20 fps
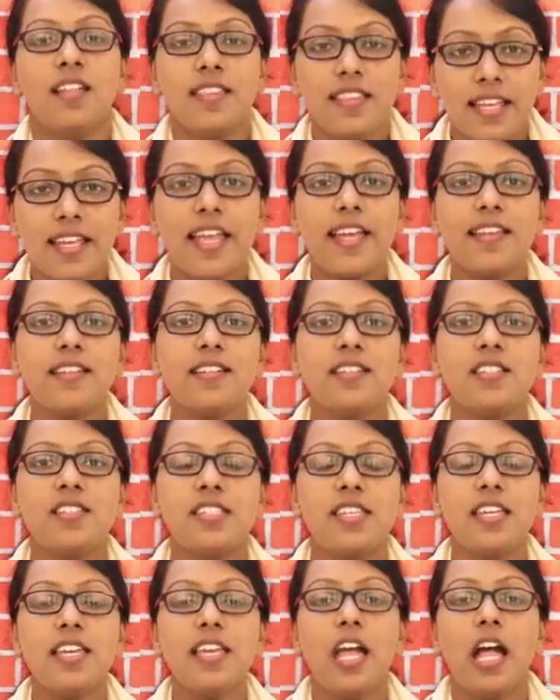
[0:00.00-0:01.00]
The
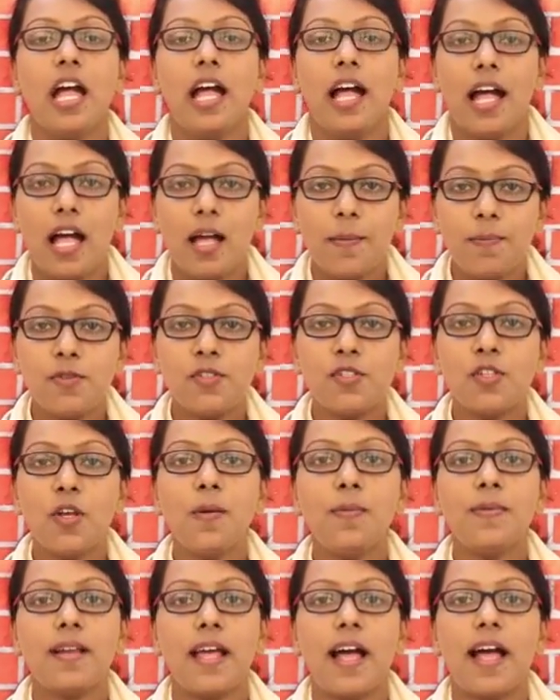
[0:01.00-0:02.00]
energy
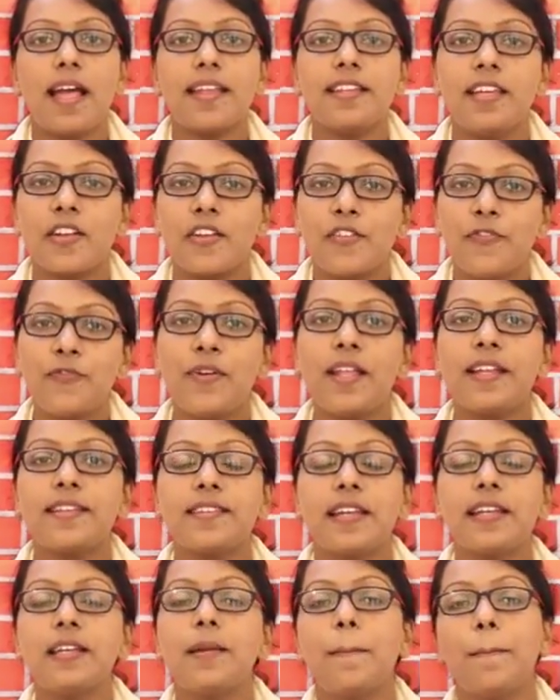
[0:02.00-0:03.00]
absorbed and
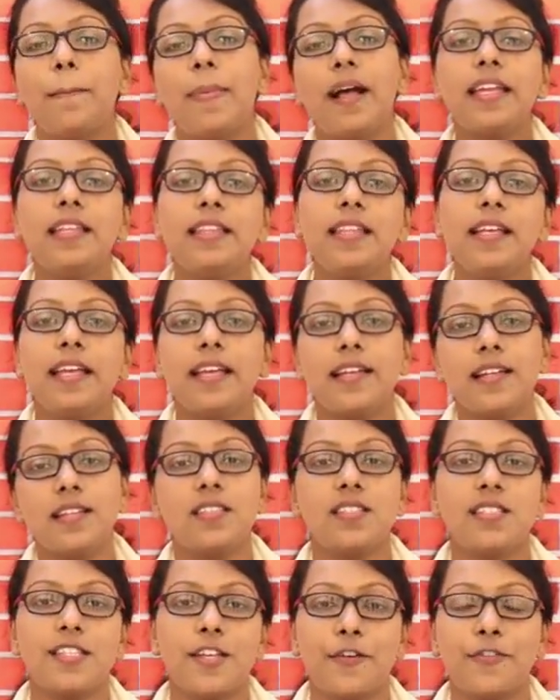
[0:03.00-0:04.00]
reflected by the
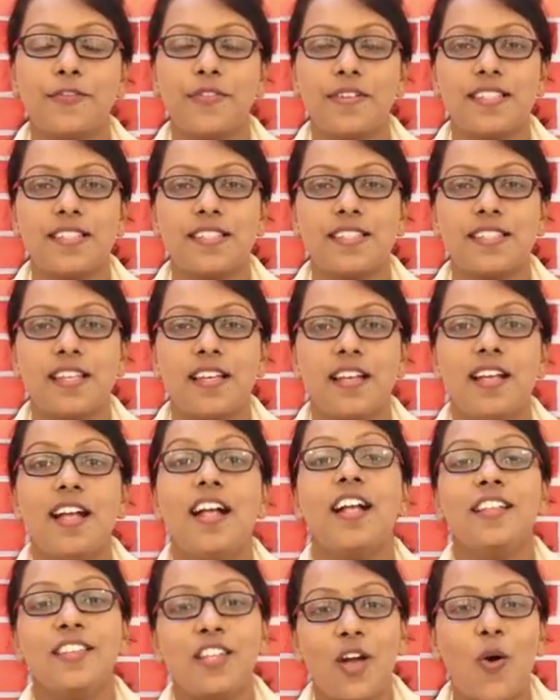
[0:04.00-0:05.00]
earth's surface.
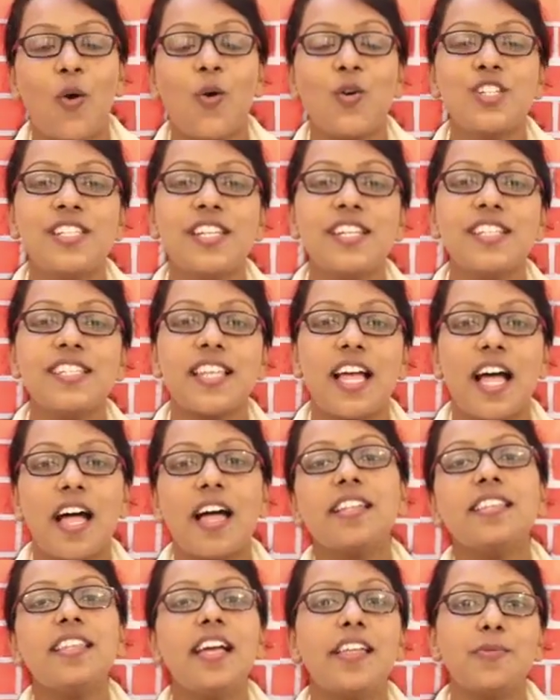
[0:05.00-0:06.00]
The oceans
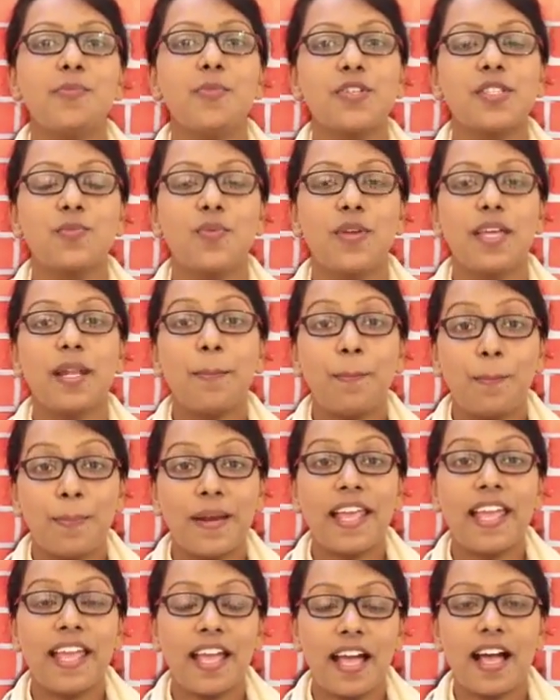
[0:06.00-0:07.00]
and the atmosphere
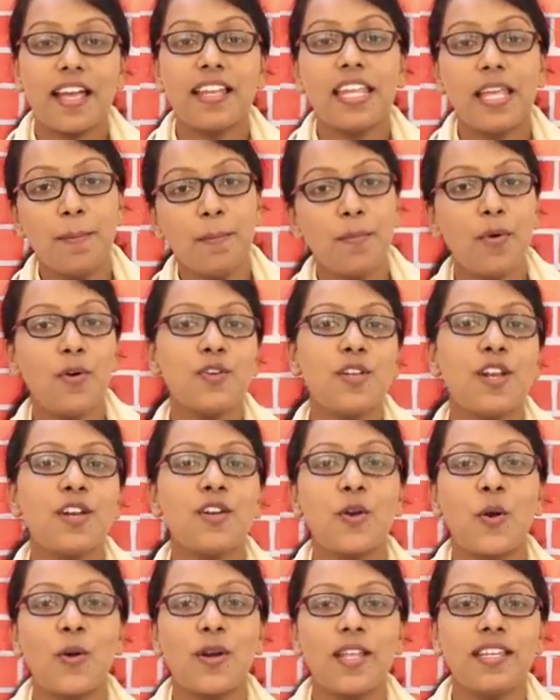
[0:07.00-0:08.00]
play an
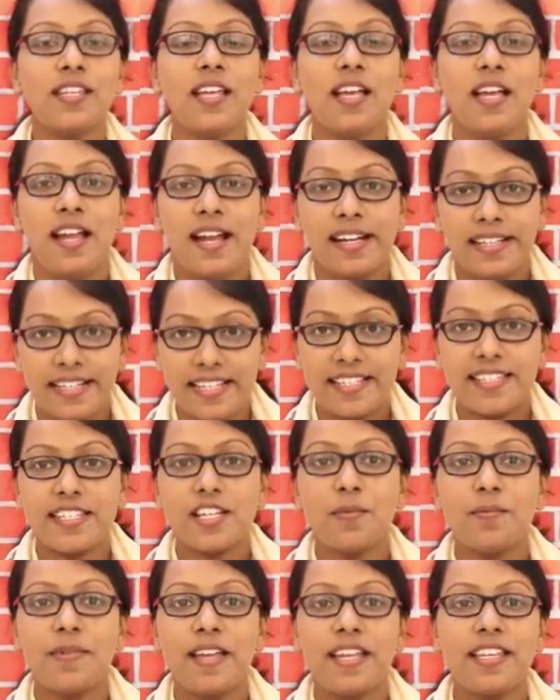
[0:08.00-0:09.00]
important role in
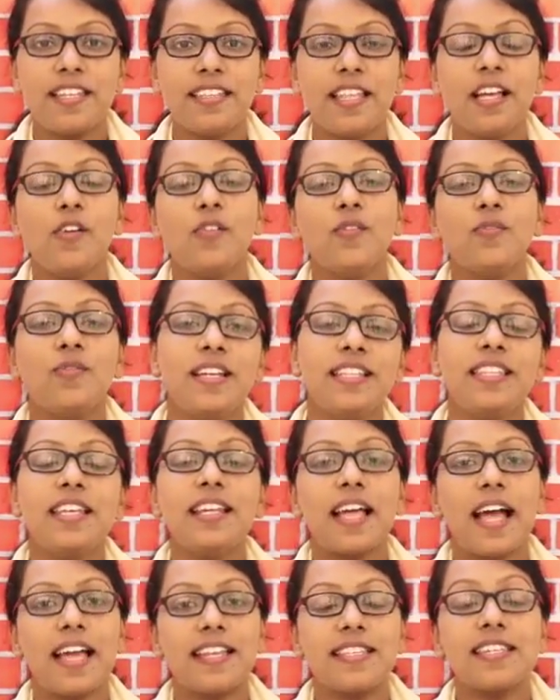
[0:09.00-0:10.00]
determining the
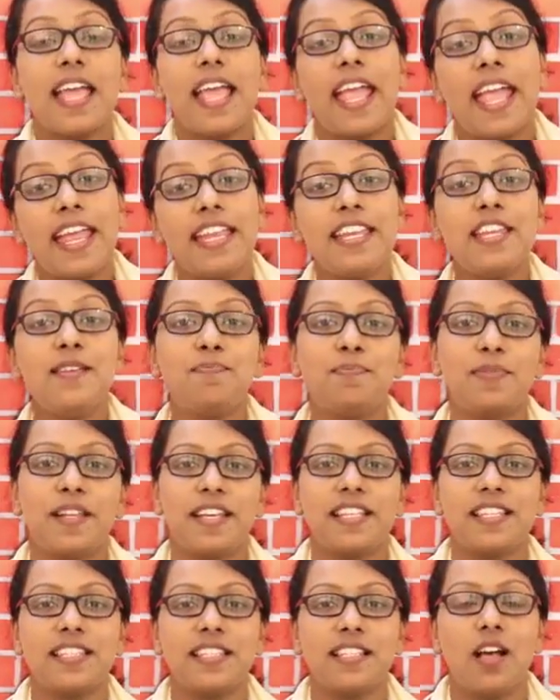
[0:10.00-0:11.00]
weather at any
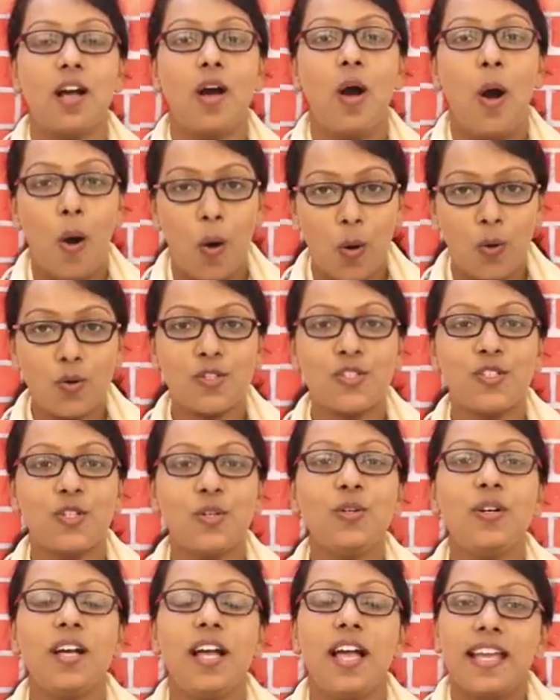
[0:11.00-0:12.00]
place.
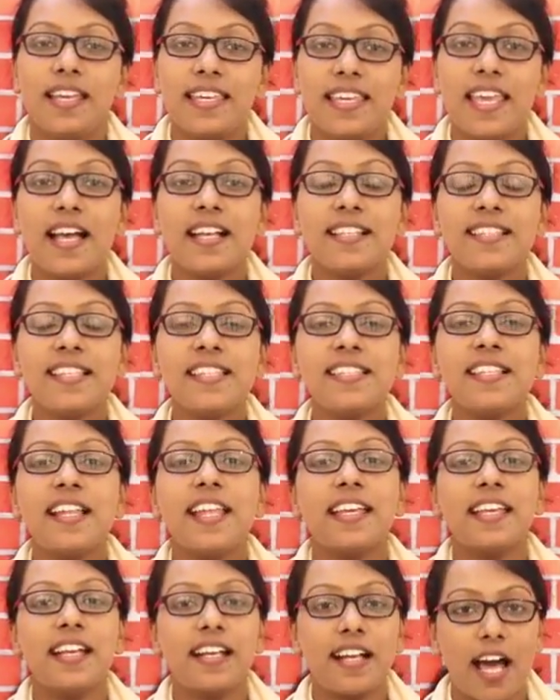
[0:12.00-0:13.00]
Also, gases
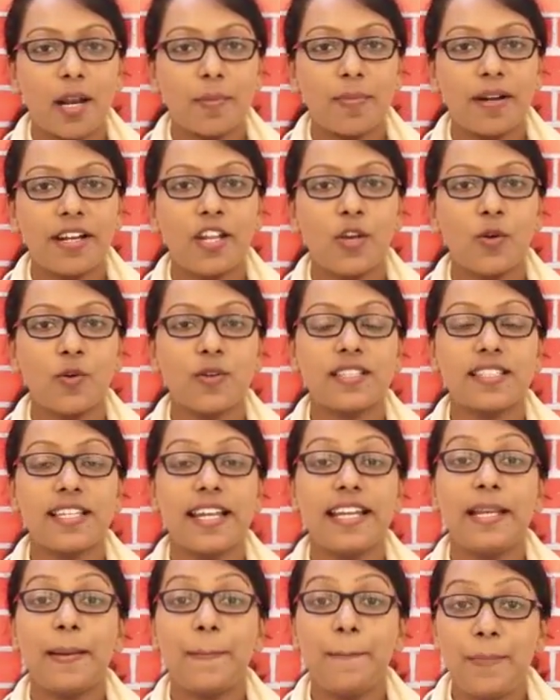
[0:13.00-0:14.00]
like carbon
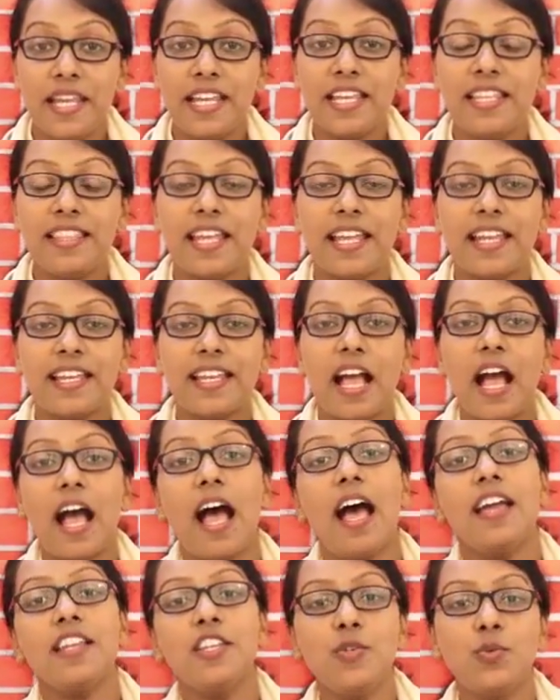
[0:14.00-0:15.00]
dioxide, methane
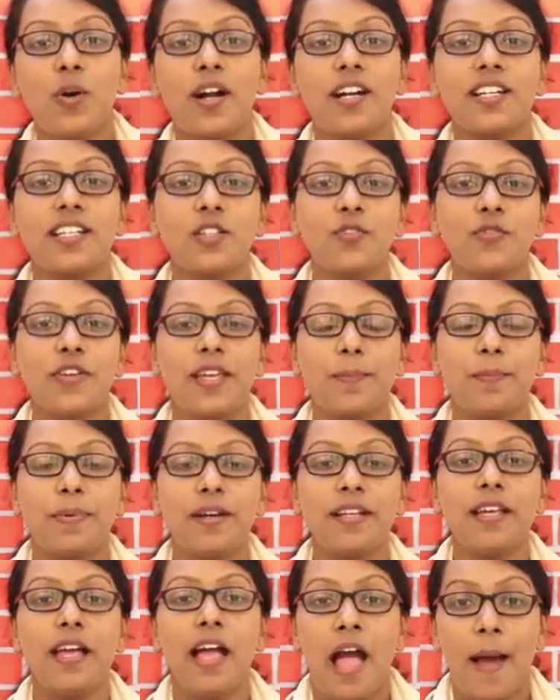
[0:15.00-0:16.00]
and water
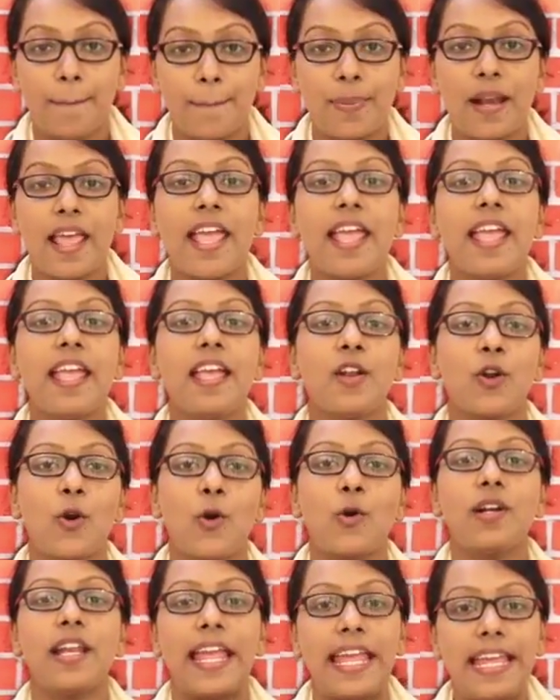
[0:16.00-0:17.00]
vapor play a
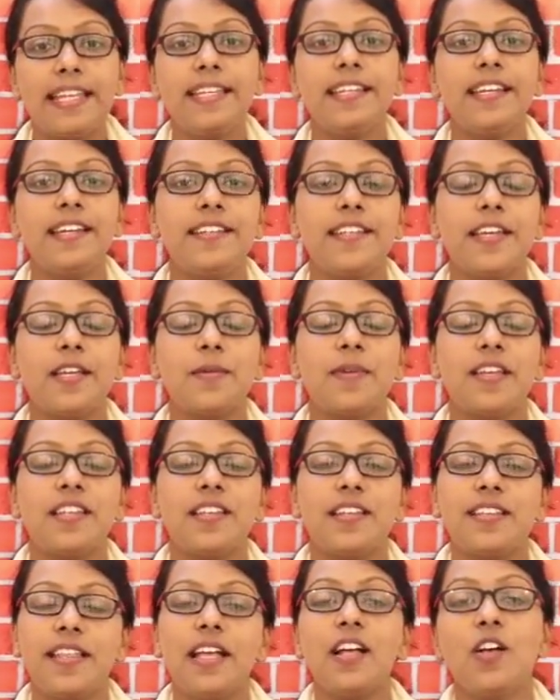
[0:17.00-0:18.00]
role in
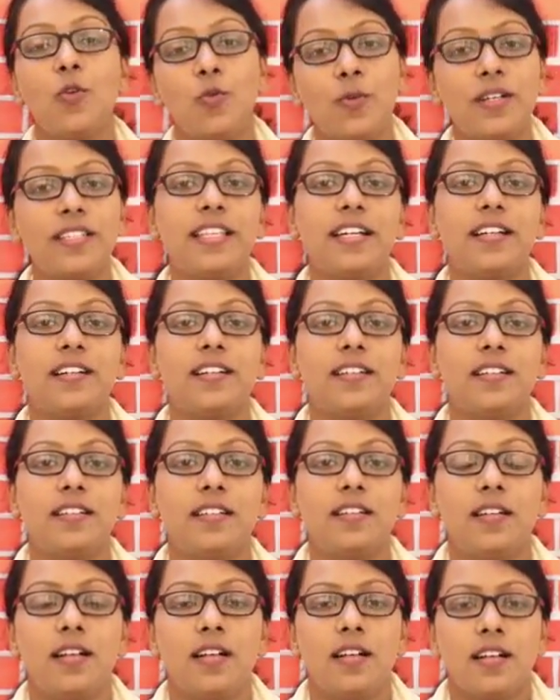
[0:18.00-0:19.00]
determining the weather.
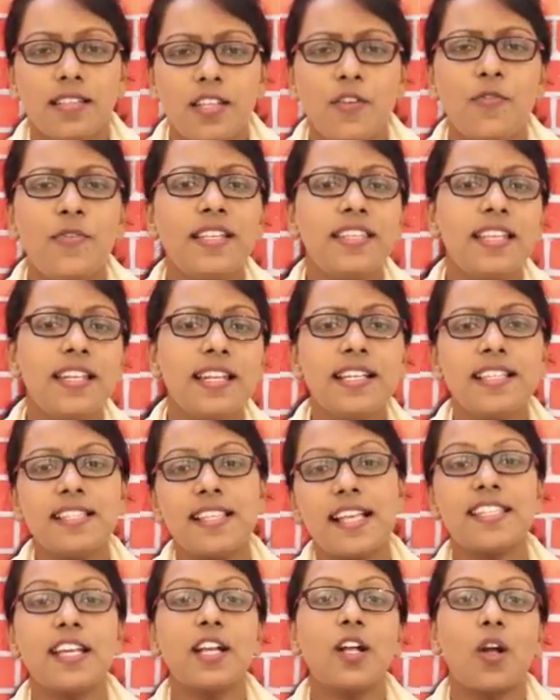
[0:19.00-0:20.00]
The weather is
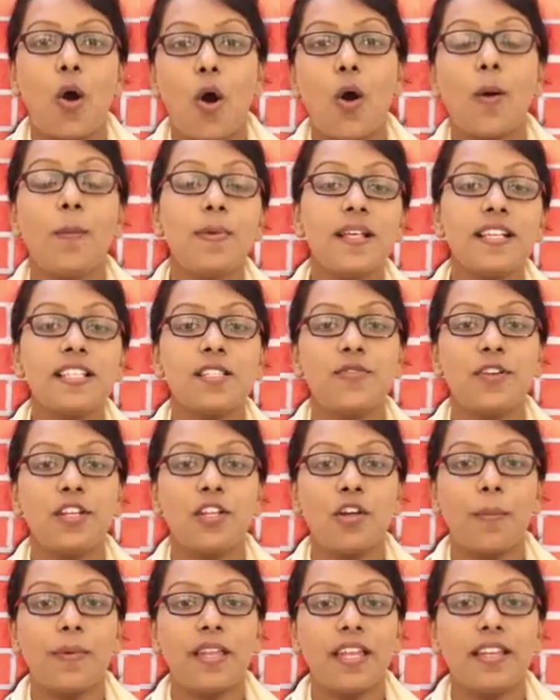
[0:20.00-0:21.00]
such a complex
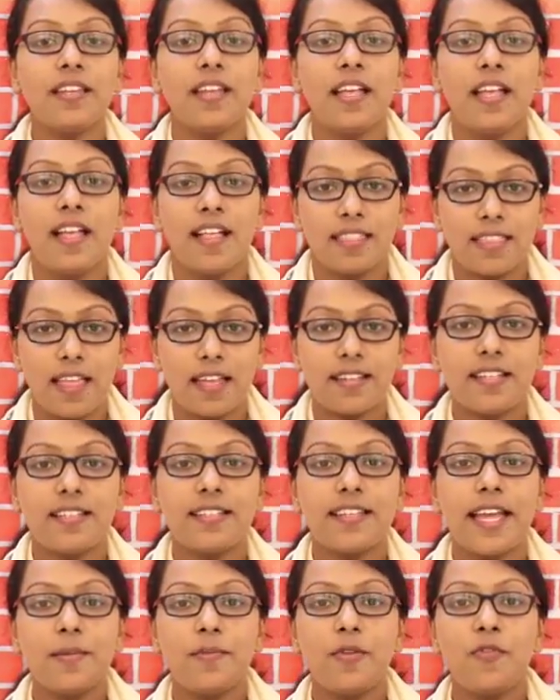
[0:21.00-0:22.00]
phenomenon that
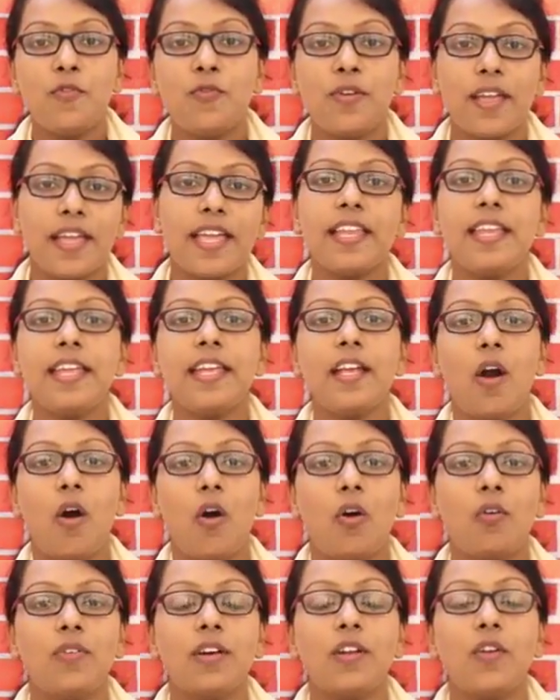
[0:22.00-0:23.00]
it can be vary
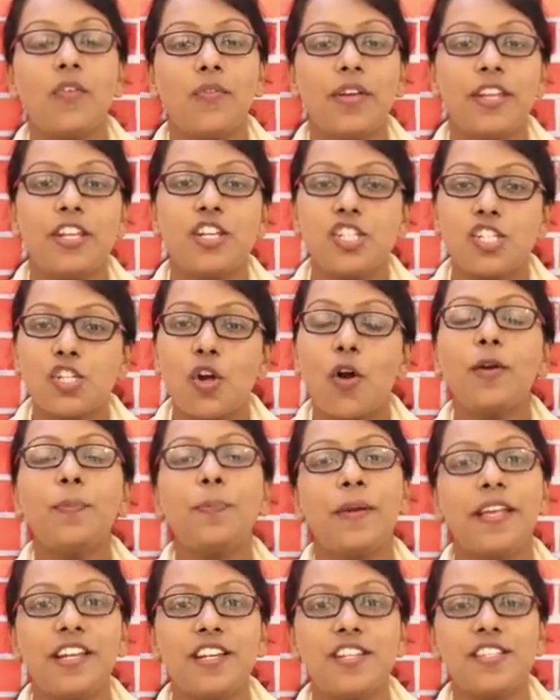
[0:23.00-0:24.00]
over very
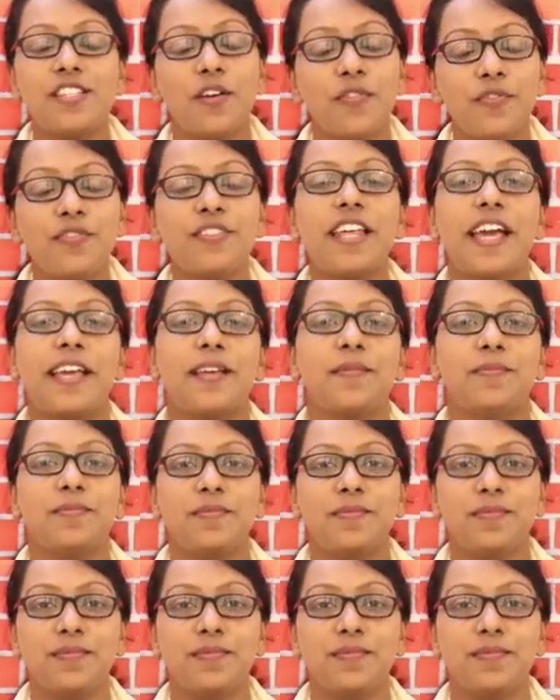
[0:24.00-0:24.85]
short periods of time.